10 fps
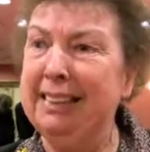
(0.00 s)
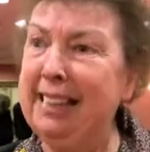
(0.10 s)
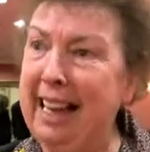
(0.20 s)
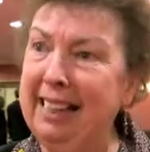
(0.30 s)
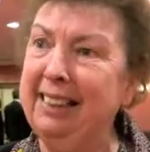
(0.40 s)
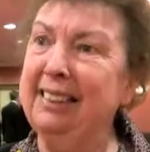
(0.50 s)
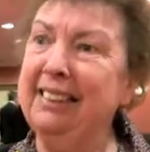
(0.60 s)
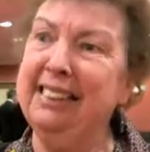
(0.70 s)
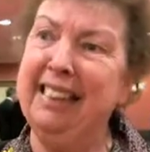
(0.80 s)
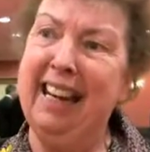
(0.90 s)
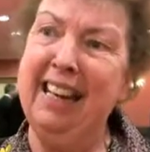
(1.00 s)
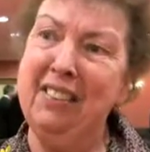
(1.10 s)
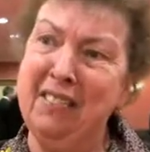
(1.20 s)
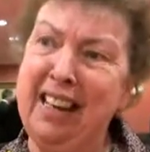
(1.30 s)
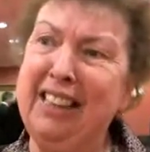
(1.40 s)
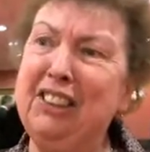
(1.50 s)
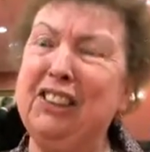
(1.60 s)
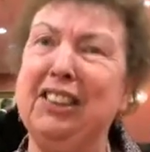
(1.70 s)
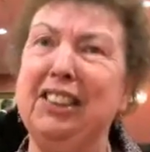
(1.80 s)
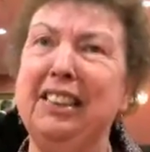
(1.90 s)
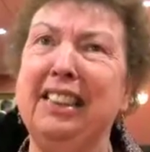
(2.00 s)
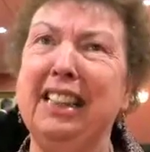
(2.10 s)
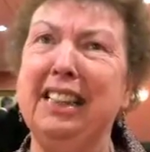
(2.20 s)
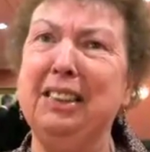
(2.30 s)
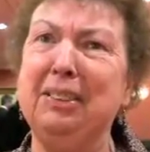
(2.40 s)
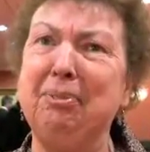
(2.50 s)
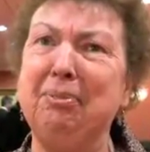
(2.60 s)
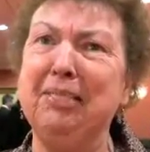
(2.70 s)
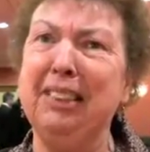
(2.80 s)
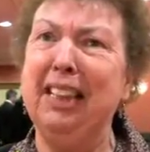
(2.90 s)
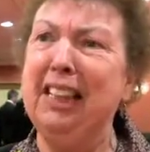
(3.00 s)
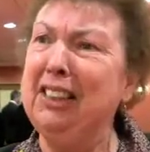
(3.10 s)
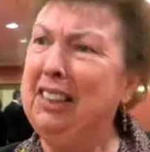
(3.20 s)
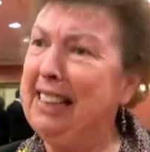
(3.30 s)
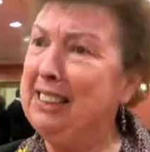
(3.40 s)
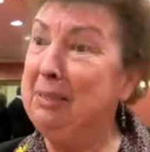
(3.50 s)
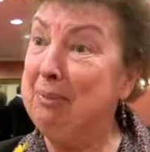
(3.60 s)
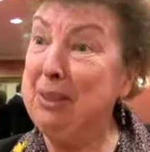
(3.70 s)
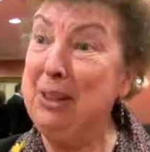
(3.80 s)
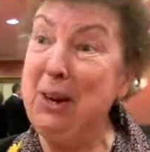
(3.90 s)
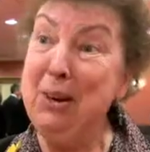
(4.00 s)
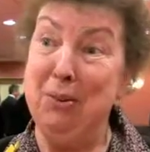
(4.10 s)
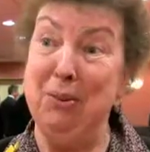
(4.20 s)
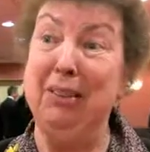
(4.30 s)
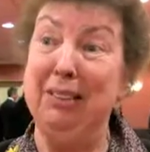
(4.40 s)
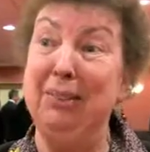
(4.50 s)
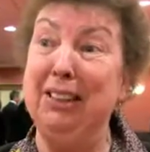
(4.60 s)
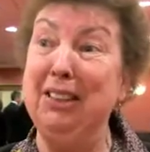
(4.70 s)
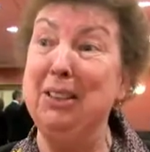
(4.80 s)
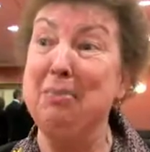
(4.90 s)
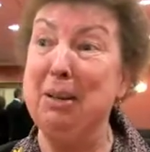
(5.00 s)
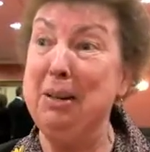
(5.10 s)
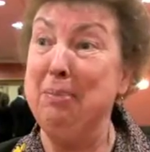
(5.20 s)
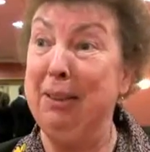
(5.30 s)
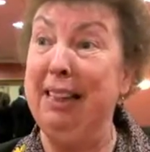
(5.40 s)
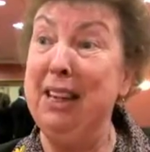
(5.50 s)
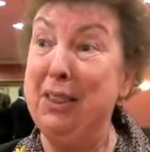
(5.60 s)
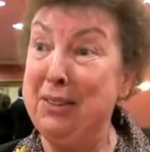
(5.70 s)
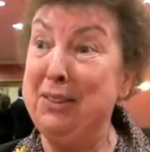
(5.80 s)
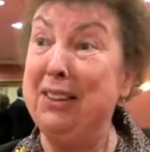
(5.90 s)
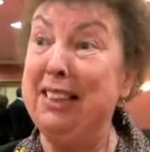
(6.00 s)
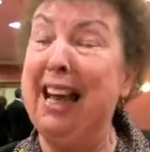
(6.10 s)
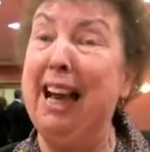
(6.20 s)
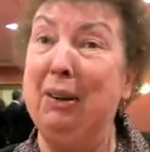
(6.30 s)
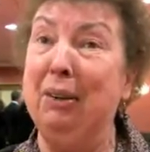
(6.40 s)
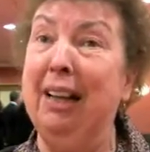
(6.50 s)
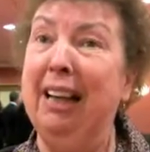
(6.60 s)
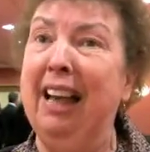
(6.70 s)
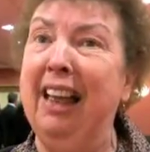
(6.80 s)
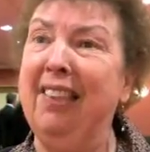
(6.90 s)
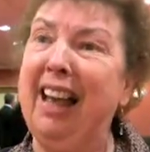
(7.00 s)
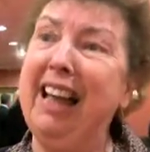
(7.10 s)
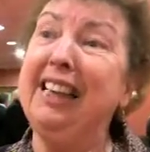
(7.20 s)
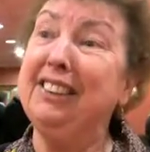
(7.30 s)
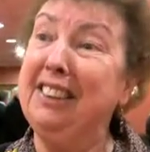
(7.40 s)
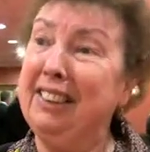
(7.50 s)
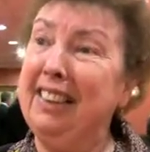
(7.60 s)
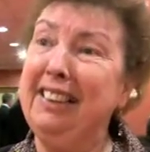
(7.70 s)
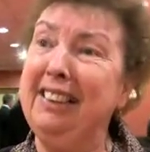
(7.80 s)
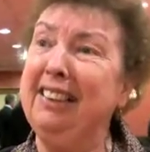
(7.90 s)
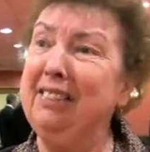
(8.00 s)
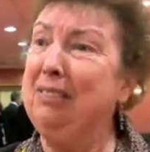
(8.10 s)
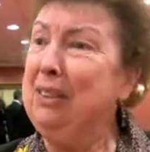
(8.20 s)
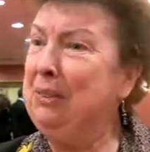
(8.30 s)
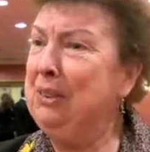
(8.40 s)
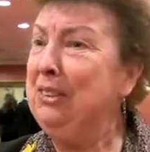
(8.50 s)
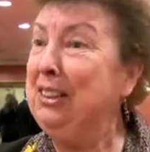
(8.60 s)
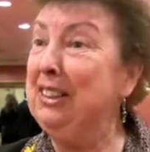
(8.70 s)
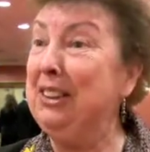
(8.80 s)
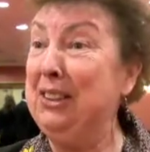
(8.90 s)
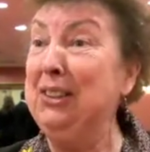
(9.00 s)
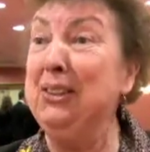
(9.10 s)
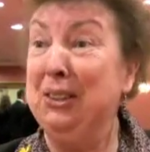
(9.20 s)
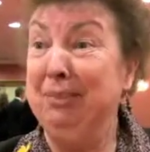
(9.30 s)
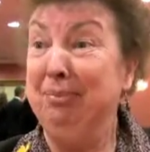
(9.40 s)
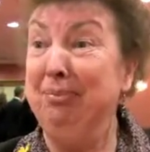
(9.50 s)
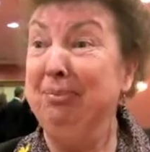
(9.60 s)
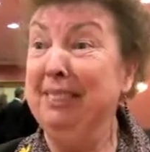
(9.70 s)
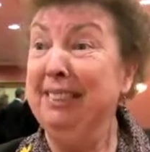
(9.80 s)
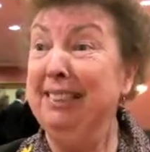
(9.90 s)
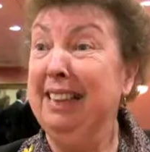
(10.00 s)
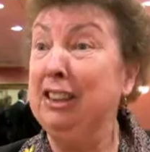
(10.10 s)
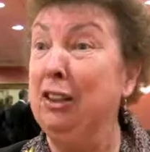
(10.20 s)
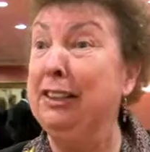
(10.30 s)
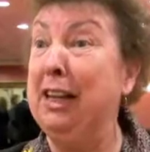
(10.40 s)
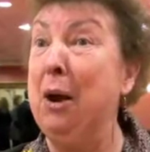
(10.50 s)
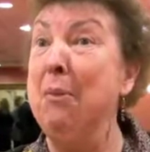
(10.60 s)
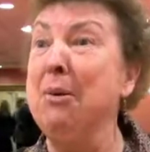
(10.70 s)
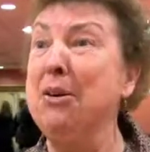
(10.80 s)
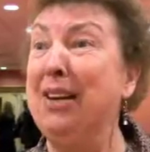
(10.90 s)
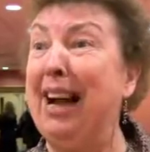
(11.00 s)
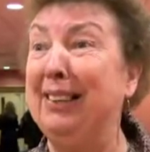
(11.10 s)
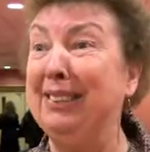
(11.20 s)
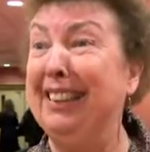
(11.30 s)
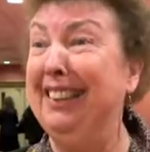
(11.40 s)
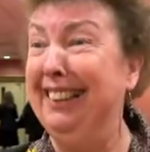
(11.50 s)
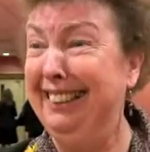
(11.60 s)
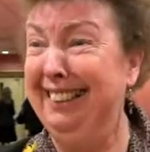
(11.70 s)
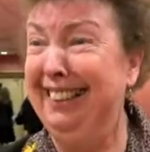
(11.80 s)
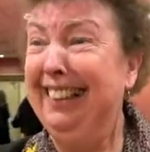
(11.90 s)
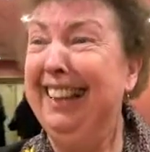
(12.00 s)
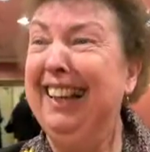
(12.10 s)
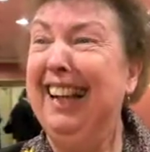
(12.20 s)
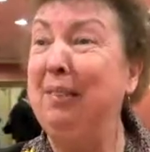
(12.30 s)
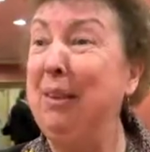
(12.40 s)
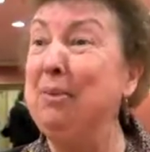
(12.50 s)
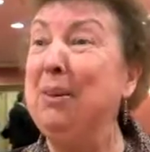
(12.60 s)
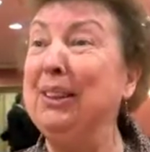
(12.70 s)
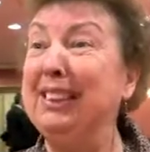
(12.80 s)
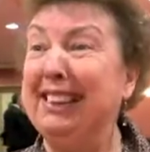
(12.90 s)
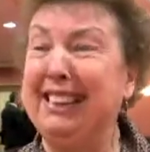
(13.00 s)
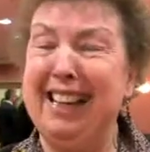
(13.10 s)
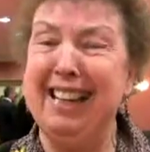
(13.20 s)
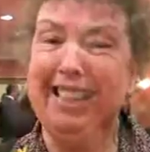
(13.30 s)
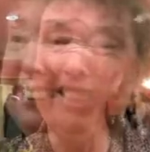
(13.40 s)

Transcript: talent, innovation, get up and go with the young people in Thurrock now. I actually think the future is secure, as long as they don't move out. I want them all to stay.